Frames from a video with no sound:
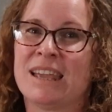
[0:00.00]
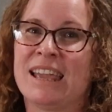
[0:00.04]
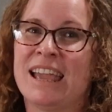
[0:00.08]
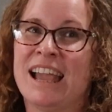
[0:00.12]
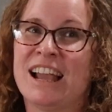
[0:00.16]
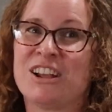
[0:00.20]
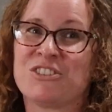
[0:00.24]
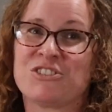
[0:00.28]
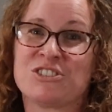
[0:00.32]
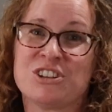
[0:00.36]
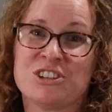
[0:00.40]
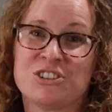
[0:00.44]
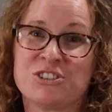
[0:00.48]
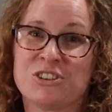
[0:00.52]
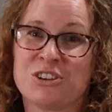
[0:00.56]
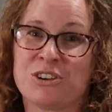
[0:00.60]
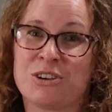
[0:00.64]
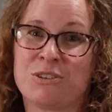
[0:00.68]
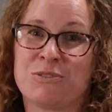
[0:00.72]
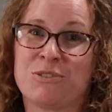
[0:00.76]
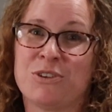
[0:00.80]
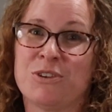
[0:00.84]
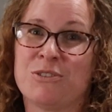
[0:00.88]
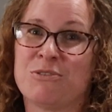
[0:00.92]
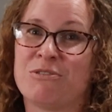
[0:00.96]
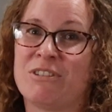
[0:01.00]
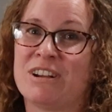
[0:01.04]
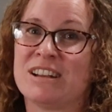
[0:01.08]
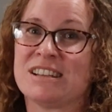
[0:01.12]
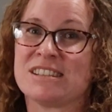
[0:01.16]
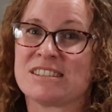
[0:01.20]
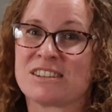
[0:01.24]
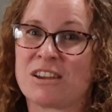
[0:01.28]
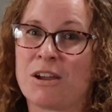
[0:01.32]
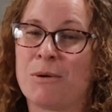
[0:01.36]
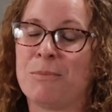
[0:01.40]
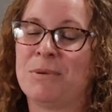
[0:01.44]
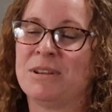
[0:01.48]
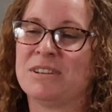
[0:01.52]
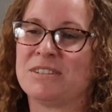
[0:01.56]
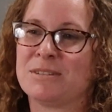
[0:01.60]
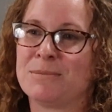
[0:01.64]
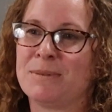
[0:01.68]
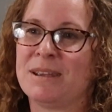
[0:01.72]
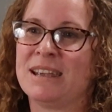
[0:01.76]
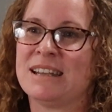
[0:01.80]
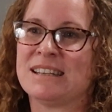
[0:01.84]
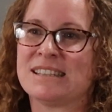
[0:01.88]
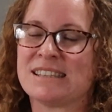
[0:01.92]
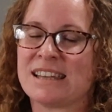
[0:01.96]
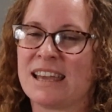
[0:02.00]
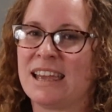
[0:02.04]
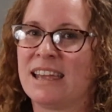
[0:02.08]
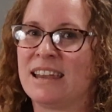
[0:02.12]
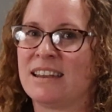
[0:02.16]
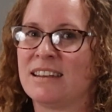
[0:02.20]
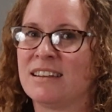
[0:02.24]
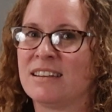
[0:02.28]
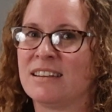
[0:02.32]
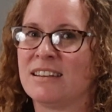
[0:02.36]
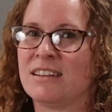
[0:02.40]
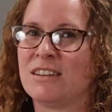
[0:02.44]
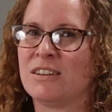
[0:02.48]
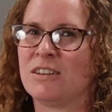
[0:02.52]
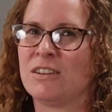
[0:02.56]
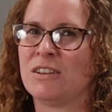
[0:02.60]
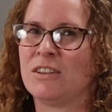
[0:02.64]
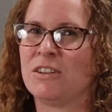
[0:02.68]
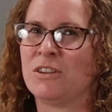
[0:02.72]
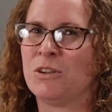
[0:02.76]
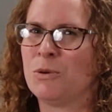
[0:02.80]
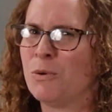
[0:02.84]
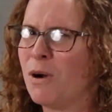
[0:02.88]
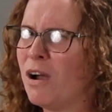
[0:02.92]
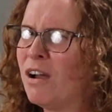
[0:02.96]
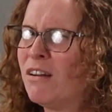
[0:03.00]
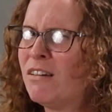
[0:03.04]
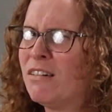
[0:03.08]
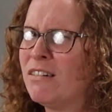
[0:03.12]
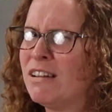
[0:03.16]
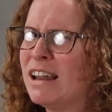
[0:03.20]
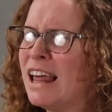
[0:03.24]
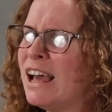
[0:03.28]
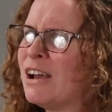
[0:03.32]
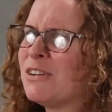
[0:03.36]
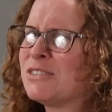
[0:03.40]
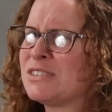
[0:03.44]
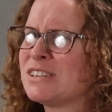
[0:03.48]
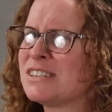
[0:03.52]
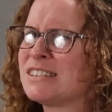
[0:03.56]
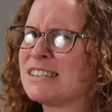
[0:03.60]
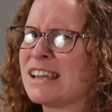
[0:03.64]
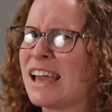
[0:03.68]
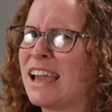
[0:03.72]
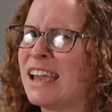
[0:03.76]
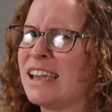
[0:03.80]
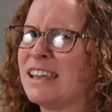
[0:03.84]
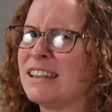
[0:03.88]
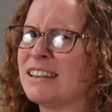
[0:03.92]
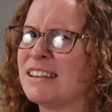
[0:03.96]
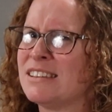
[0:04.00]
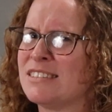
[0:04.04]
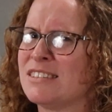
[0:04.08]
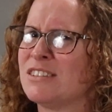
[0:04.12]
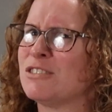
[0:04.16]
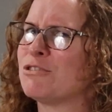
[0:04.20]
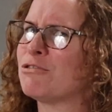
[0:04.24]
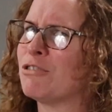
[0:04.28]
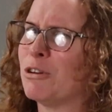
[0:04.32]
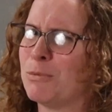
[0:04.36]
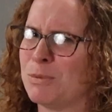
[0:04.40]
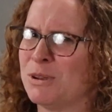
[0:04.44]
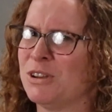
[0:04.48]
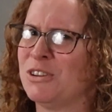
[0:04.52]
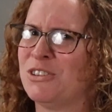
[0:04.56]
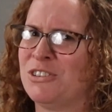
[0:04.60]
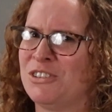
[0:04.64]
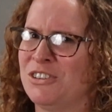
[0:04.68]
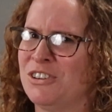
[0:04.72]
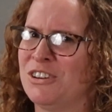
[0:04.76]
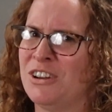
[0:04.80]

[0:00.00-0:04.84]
It actually took a few friends coming to me and saying, you are allowed to say this is rubbish,